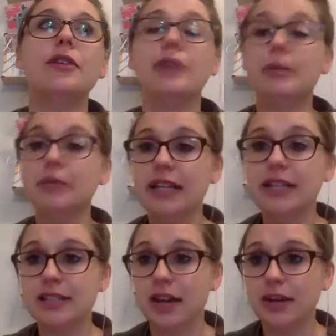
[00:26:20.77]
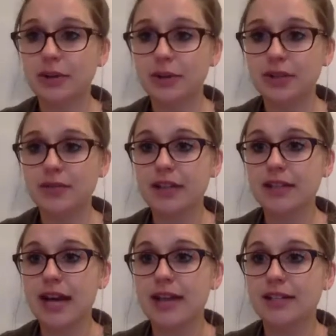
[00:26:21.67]
from Lisa, who is
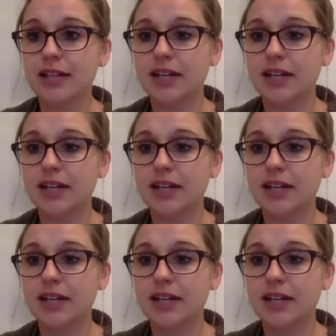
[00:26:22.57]
fantastic.